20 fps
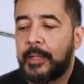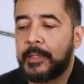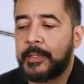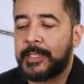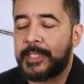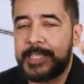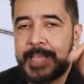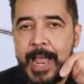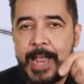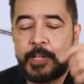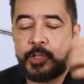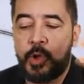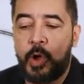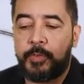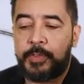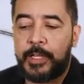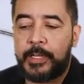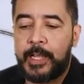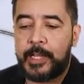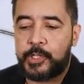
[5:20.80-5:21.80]
site
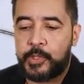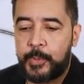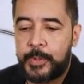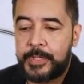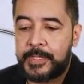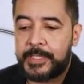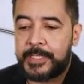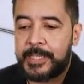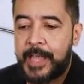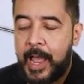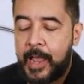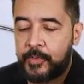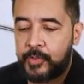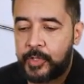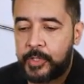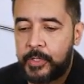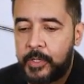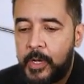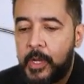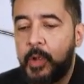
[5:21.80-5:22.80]
of the lateral
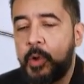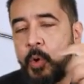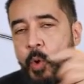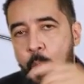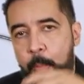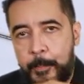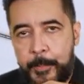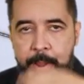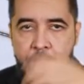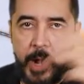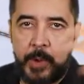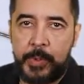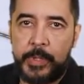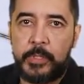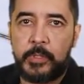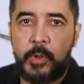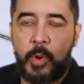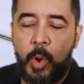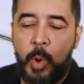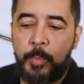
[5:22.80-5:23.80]
incisor,
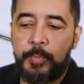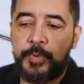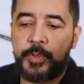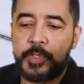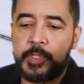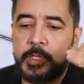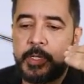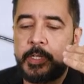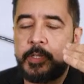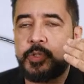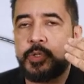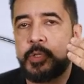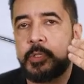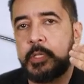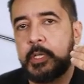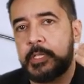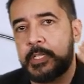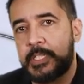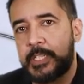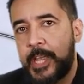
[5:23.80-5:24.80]
comparing obviously to
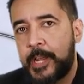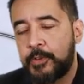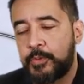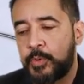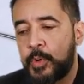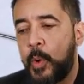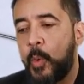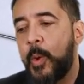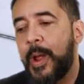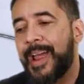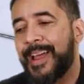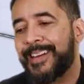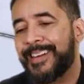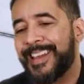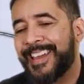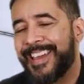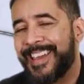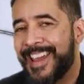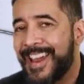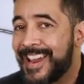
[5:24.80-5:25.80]
the central and
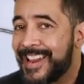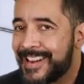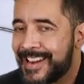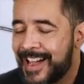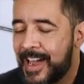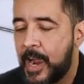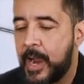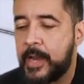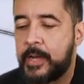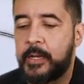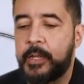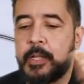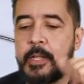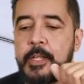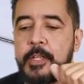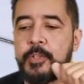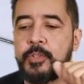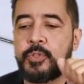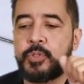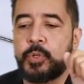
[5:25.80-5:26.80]
the canine.
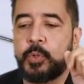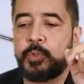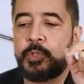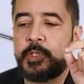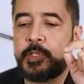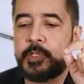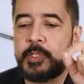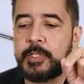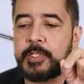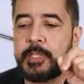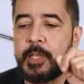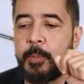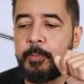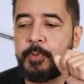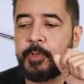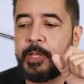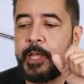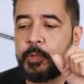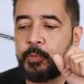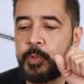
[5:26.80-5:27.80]
So this is
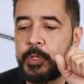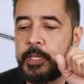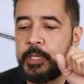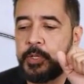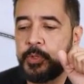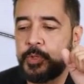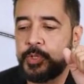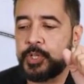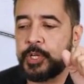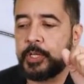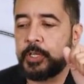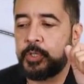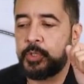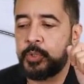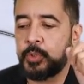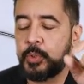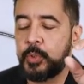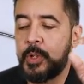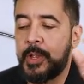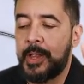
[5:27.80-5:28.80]
something that we usually
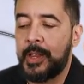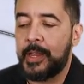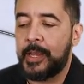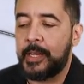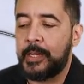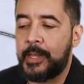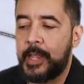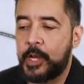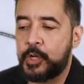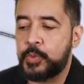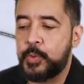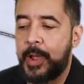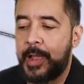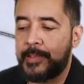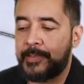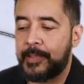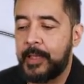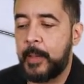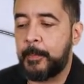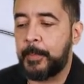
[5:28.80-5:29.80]
do in
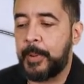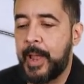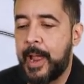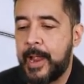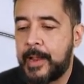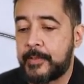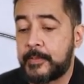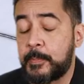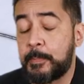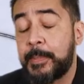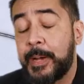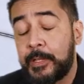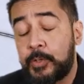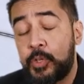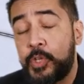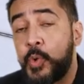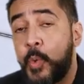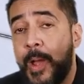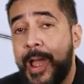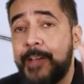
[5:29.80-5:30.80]
edgewise appliance.
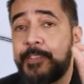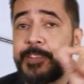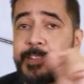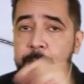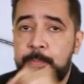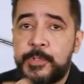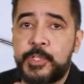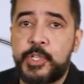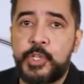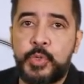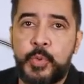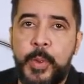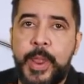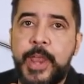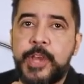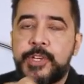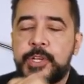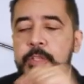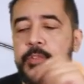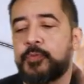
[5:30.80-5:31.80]
But you have some
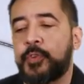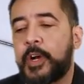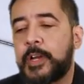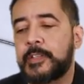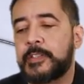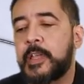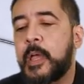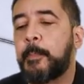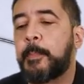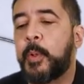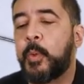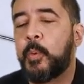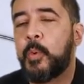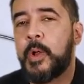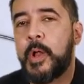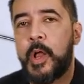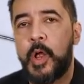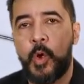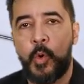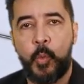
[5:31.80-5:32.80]
situations, for example,
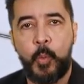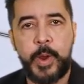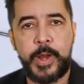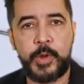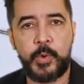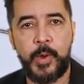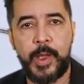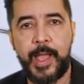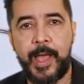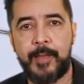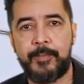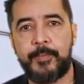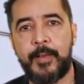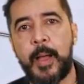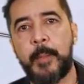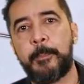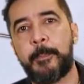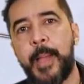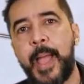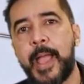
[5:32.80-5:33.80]
when you have
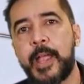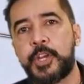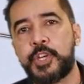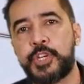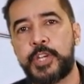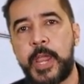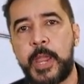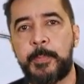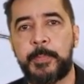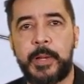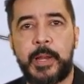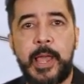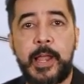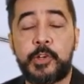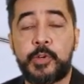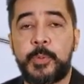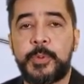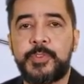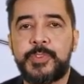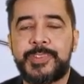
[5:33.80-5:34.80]
a peg-shaped
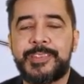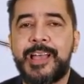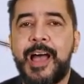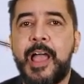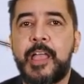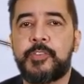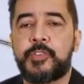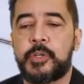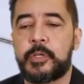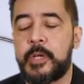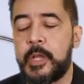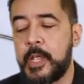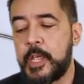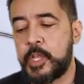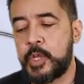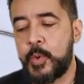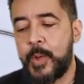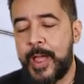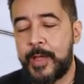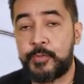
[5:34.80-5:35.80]
lateral incisor,
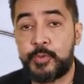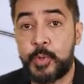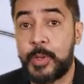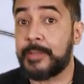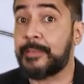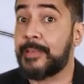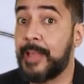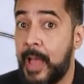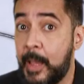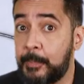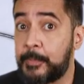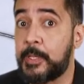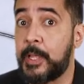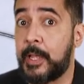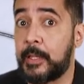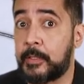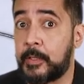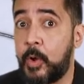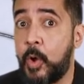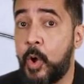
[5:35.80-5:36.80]
you have to adapt
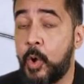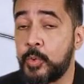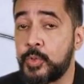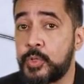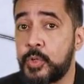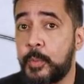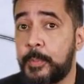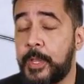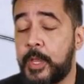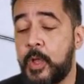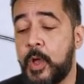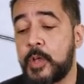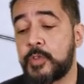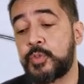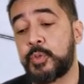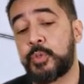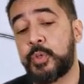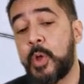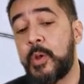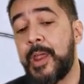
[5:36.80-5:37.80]
that also because
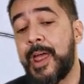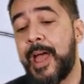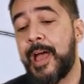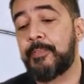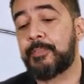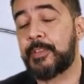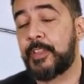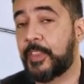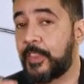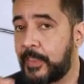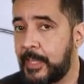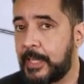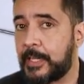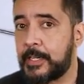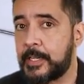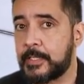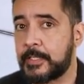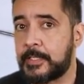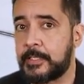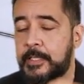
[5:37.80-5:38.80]
you don't have the
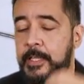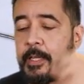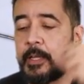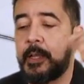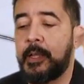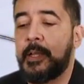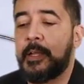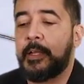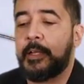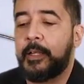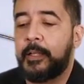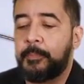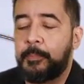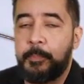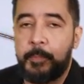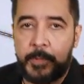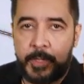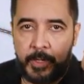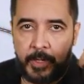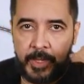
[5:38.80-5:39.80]
thickness.
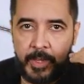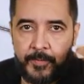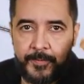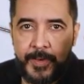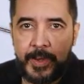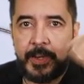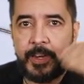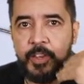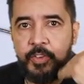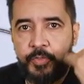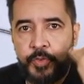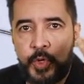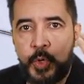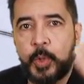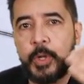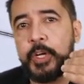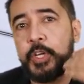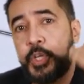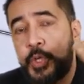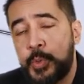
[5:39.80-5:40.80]
Even if you
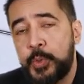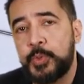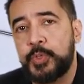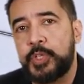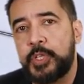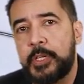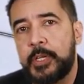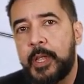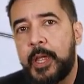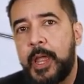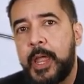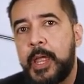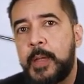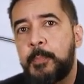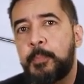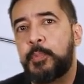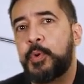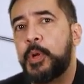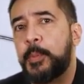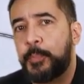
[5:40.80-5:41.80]
are using a
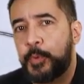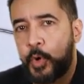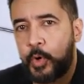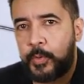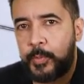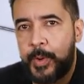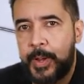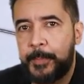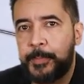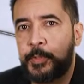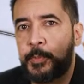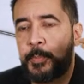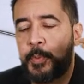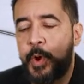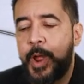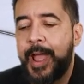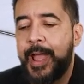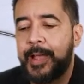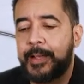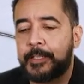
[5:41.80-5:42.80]
pre-programmed
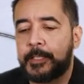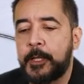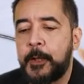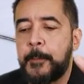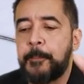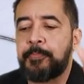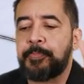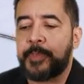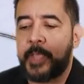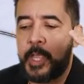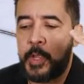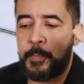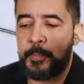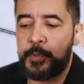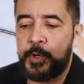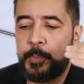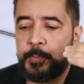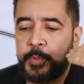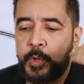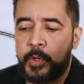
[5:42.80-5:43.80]
bracket, a
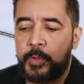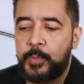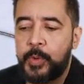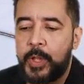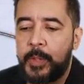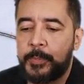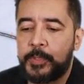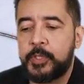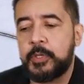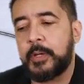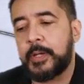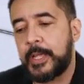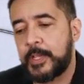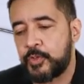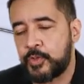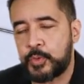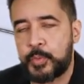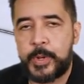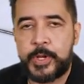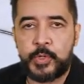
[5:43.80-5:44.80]
pre-programmed
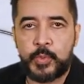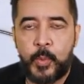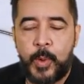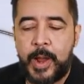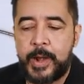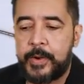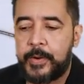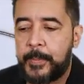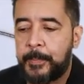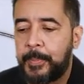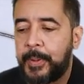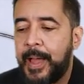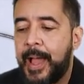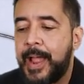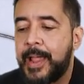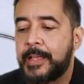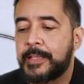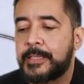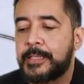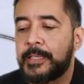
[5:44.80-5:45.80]
straight wire
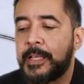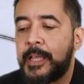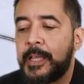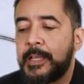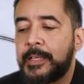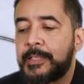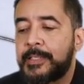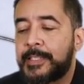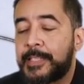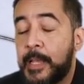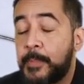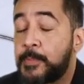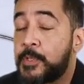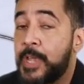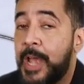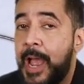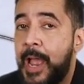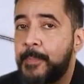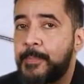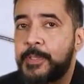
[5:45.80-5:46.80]
appliance,
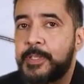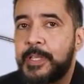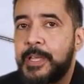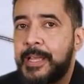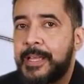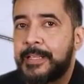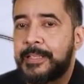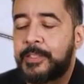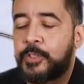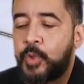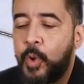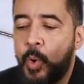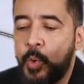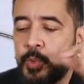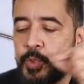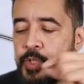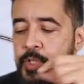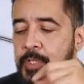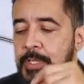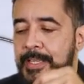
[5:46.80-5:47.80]
sometimes
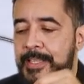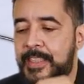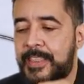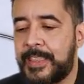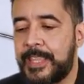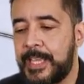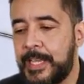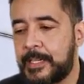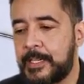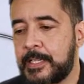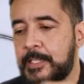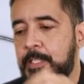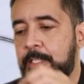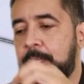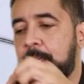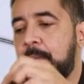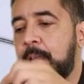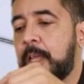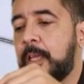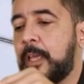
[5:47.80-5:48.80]
those thickness
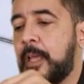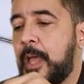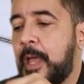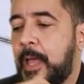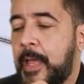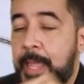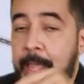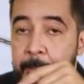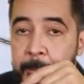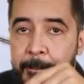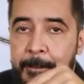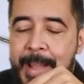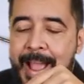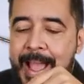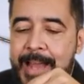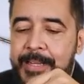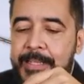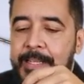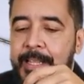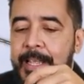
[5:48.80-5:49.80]

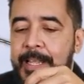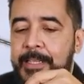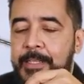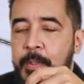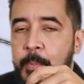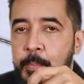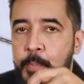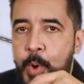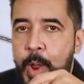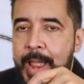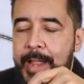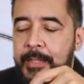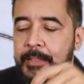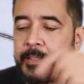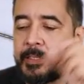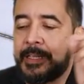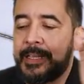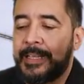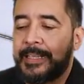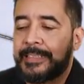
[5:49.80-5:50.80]
embedded in the
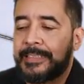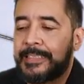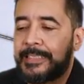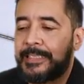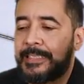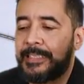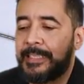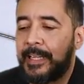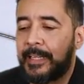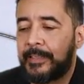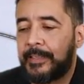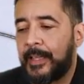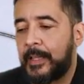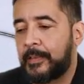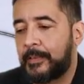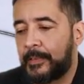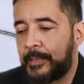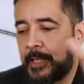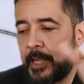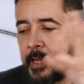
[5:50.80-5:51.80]
bracket,
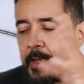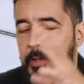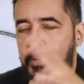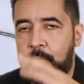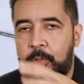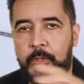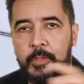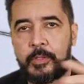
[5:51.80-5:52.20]
they